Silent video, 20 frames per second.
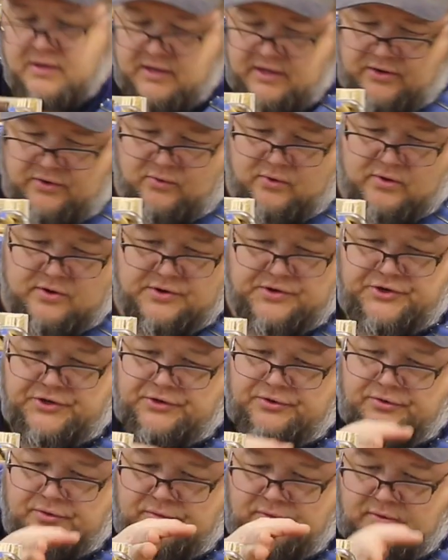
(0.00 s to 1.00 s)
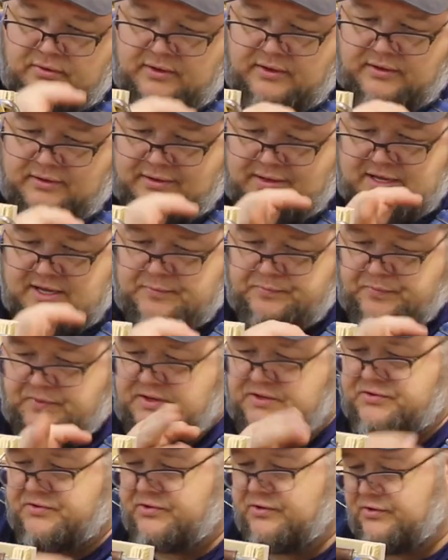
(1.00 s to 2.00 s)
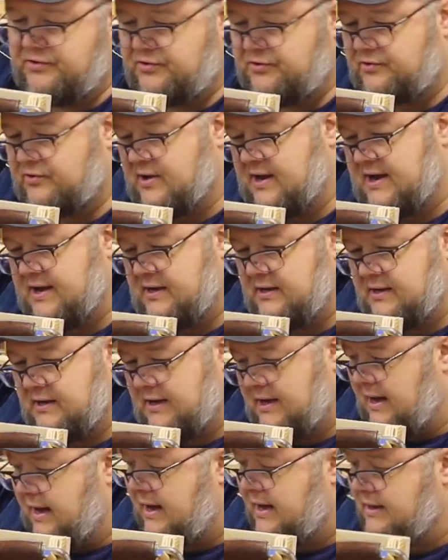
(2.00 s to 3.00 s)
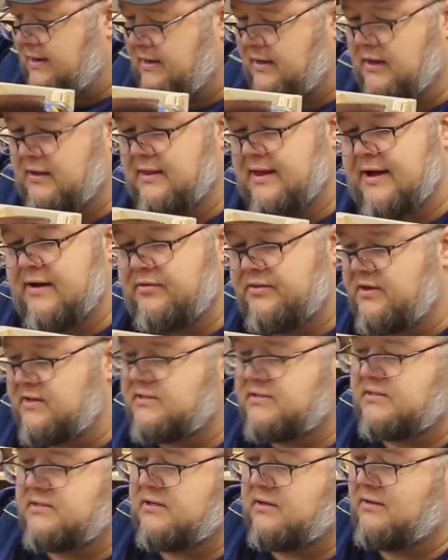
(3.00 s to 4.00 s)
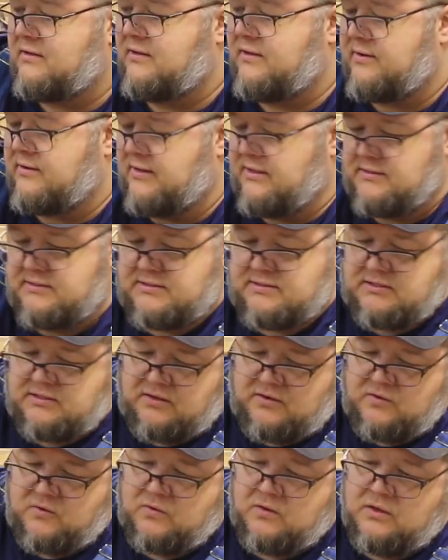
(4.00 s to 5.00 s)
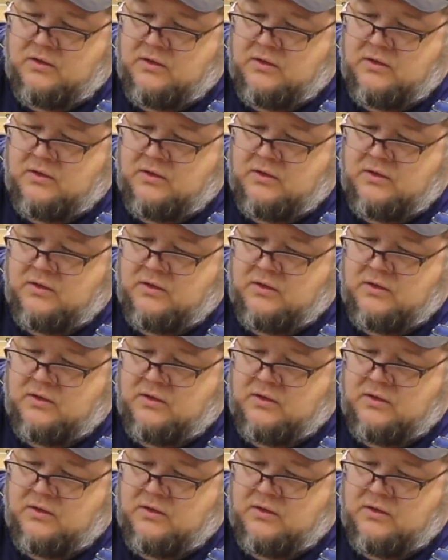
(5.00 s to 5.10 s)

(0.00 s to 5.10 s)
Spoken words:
in order to keep this straight and allow this clearance. So